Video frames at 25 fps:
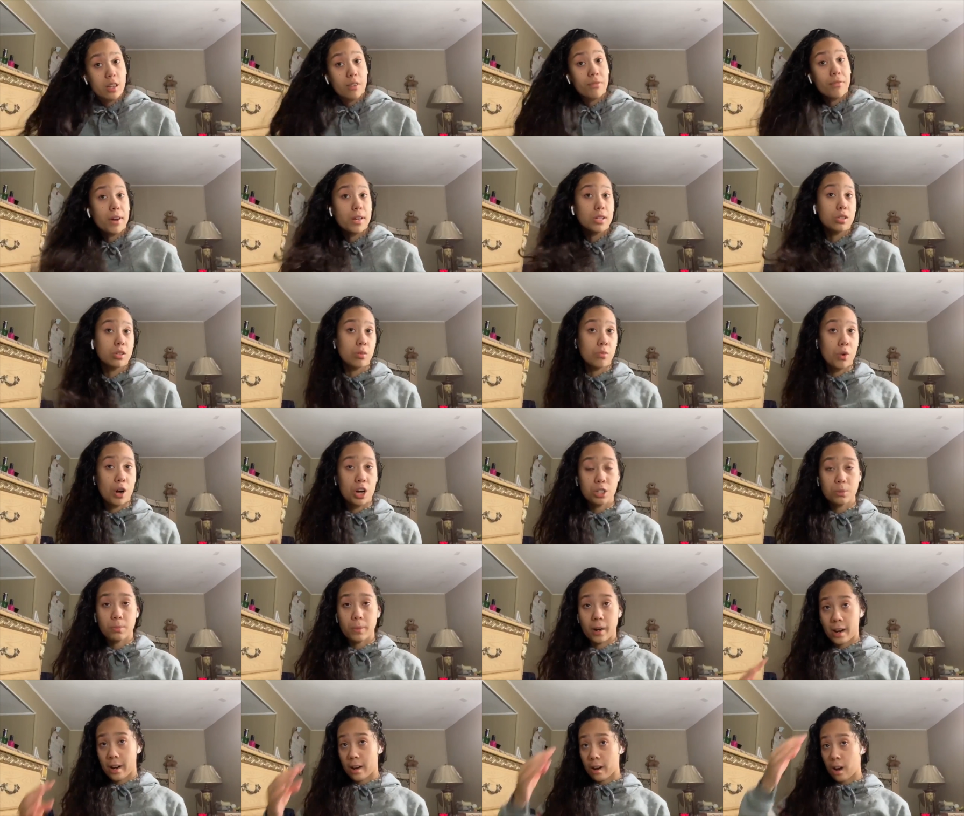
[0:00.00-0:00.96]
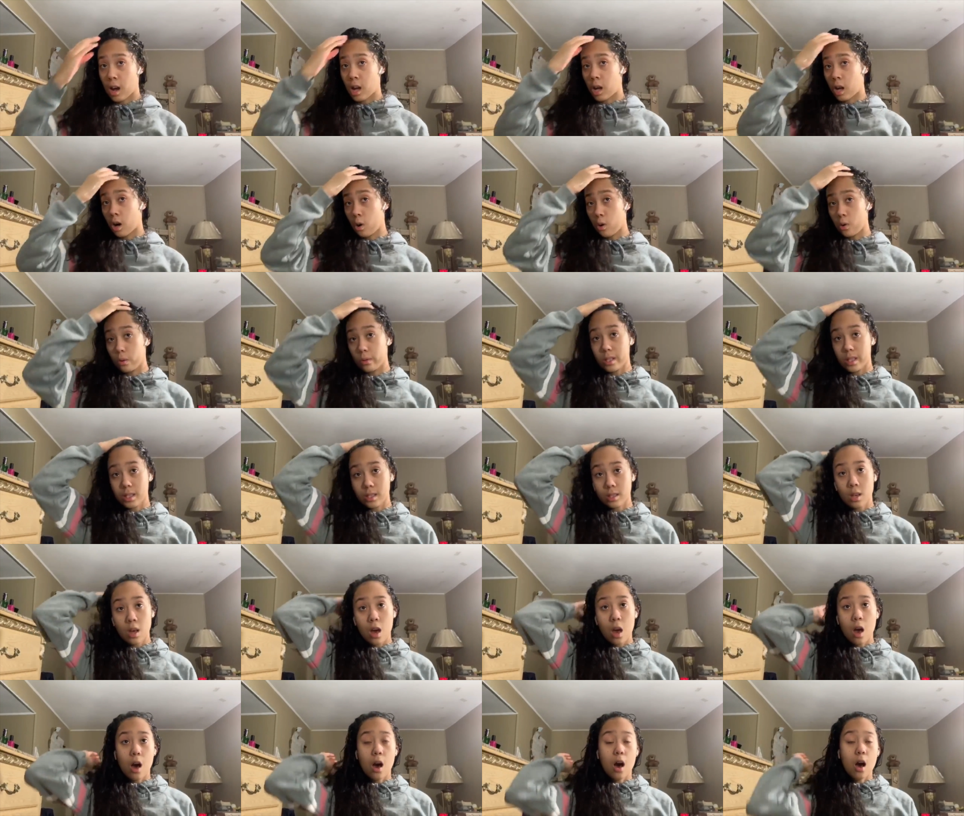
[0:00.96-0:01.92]
if I don't wash my hair. I always
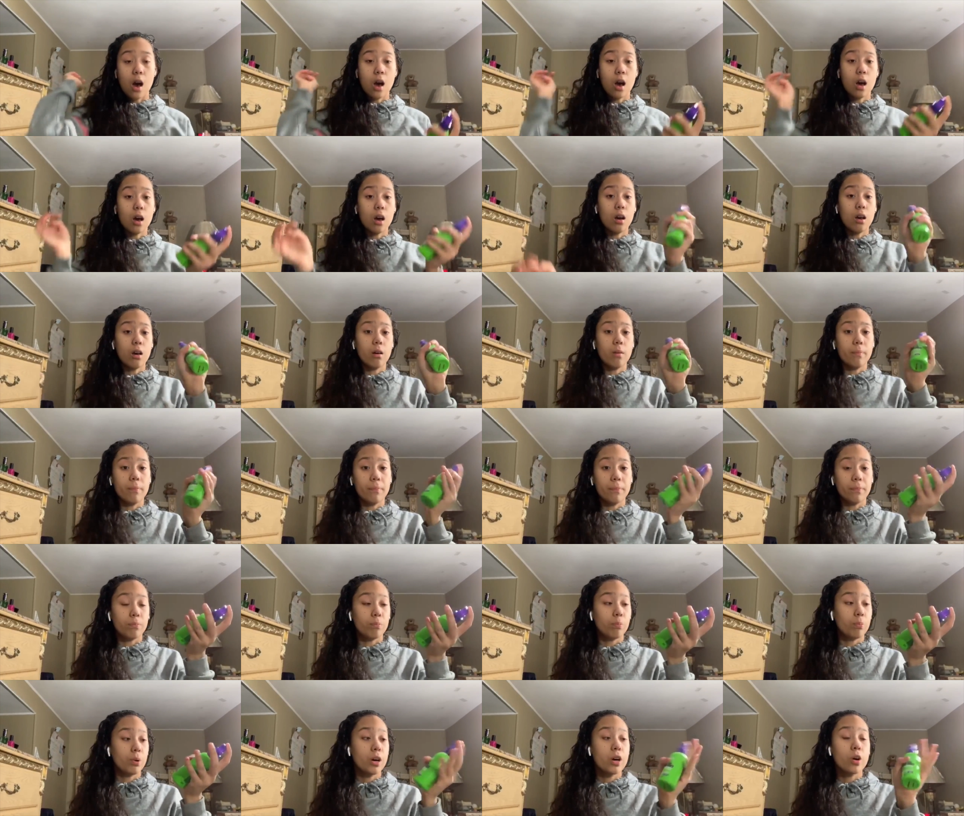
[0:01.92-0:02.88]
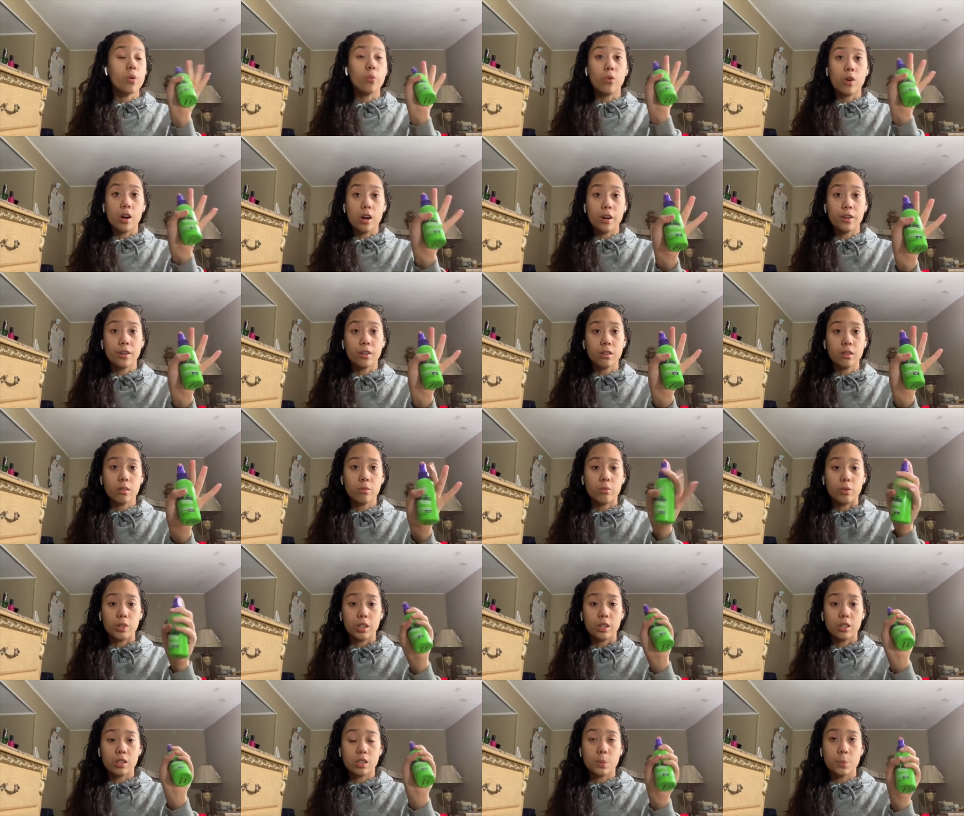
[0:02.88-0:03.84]
put water
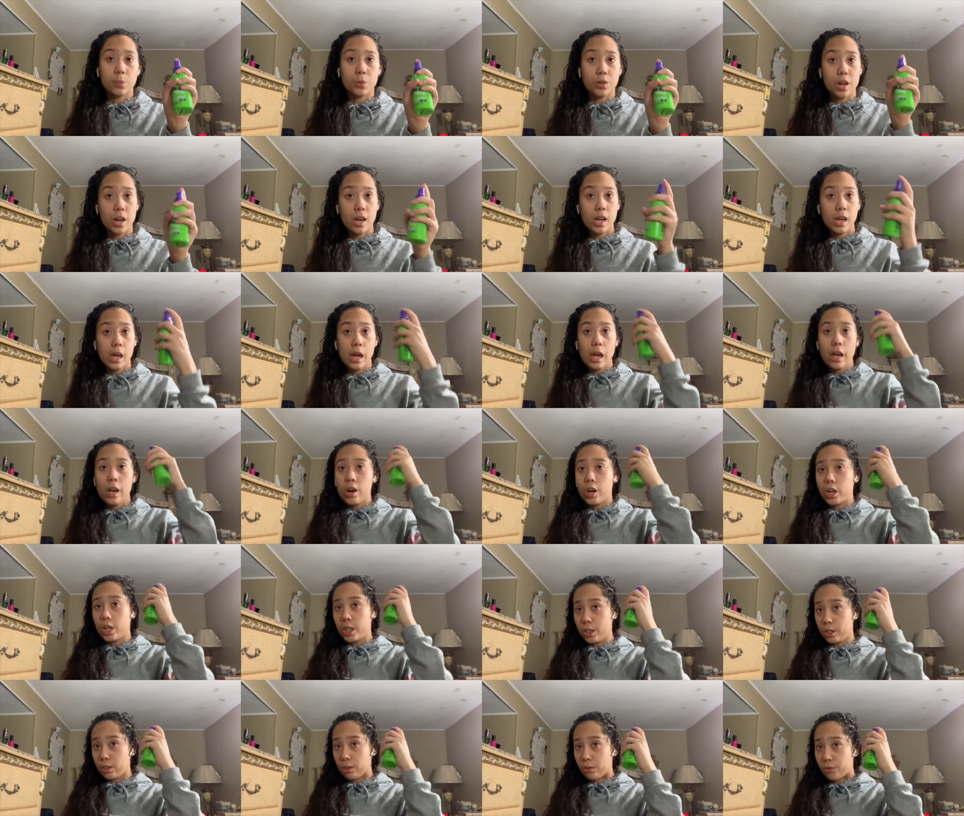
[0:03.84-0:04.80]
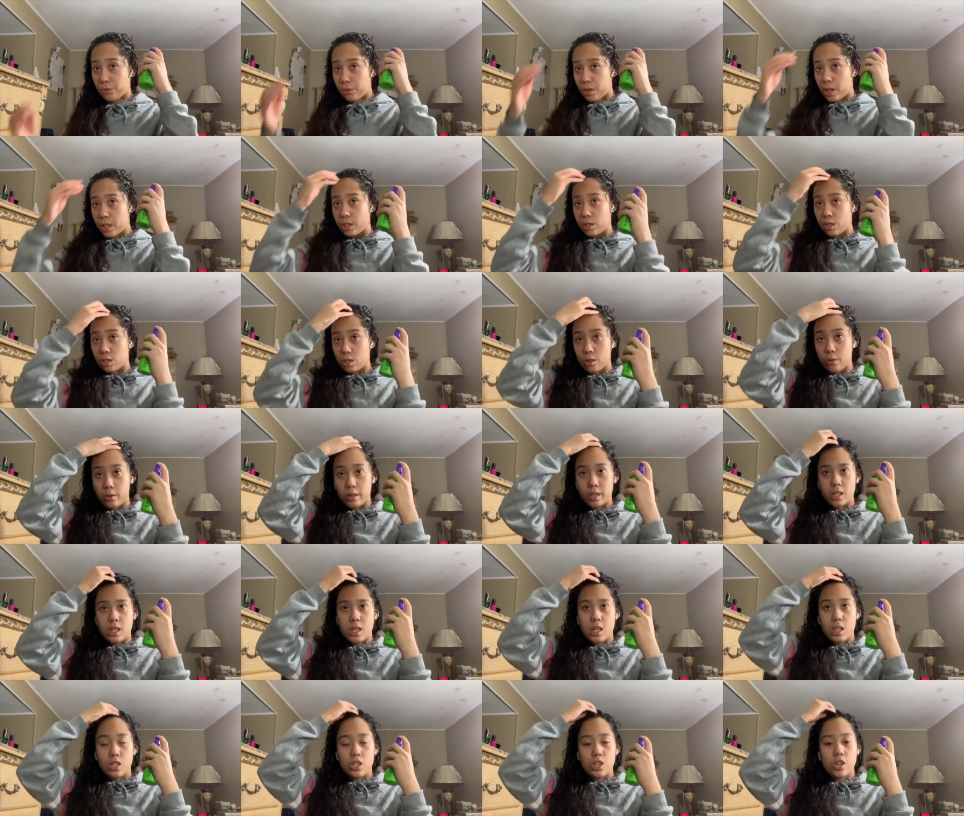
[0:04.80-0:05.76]
with the spray on the front so
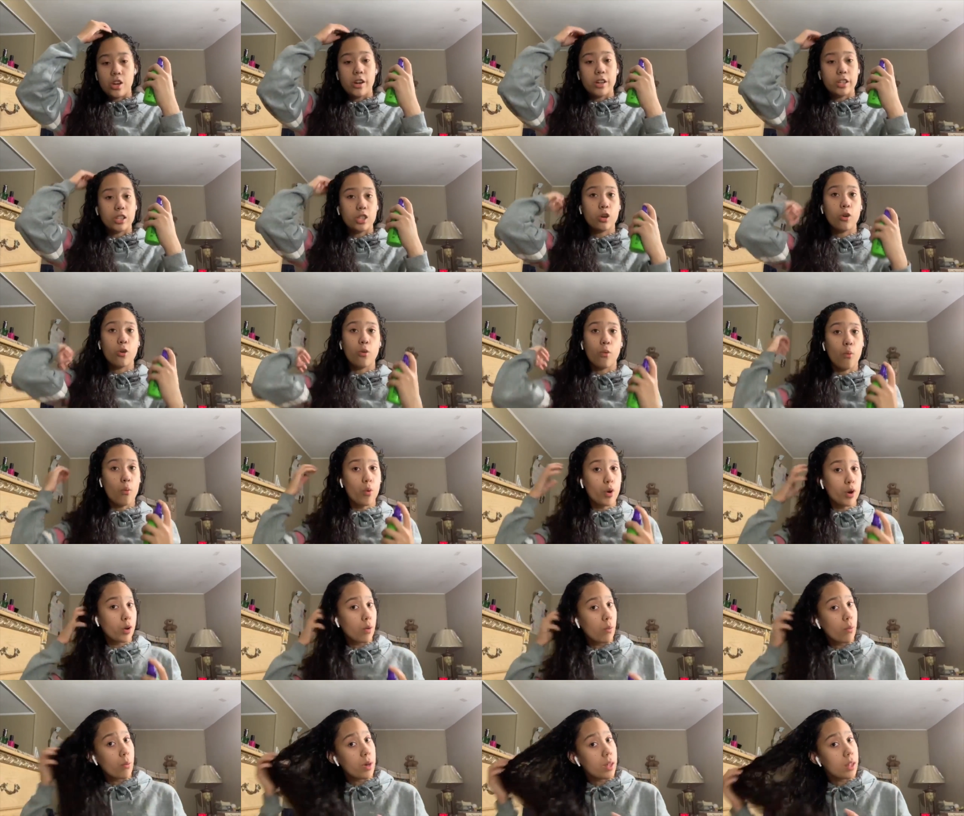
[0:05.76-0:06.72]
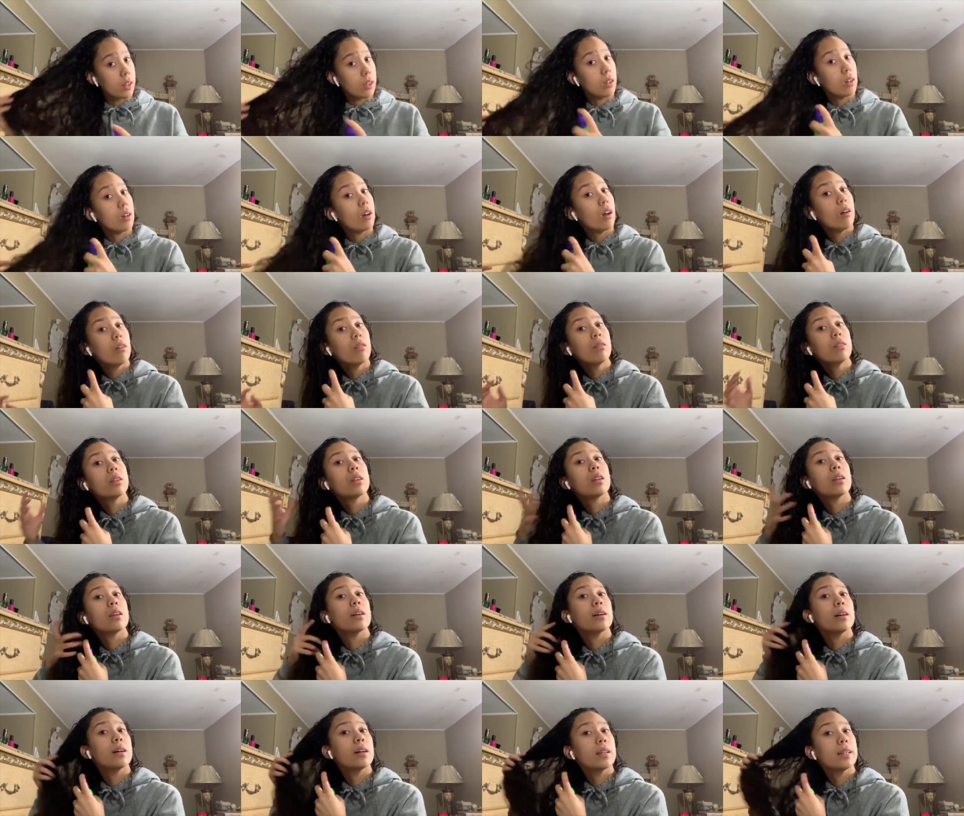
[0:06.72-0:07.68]
it's easier to work with.
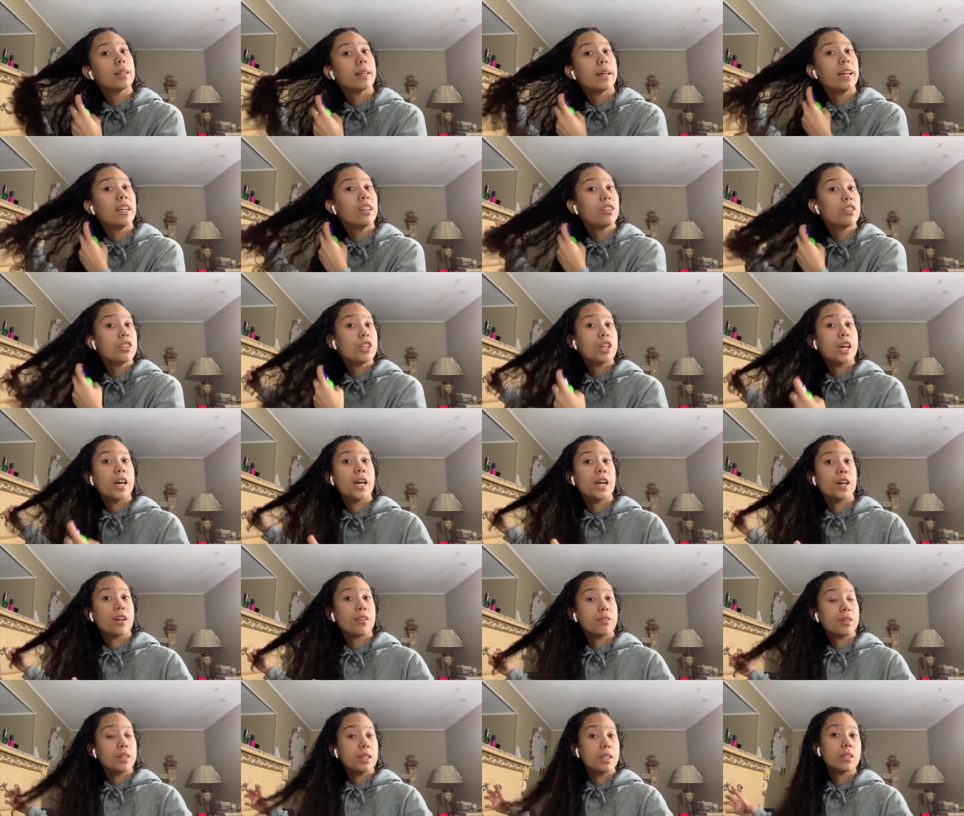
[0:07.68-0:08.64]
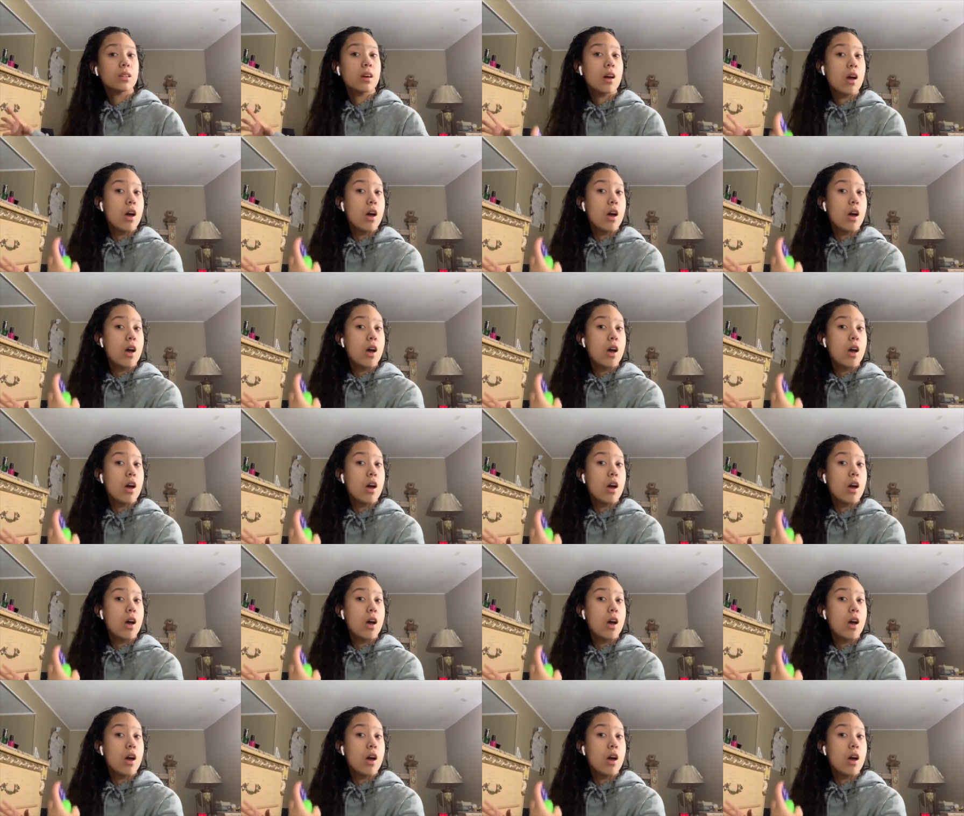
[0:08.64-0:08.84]
The lighter your hair is,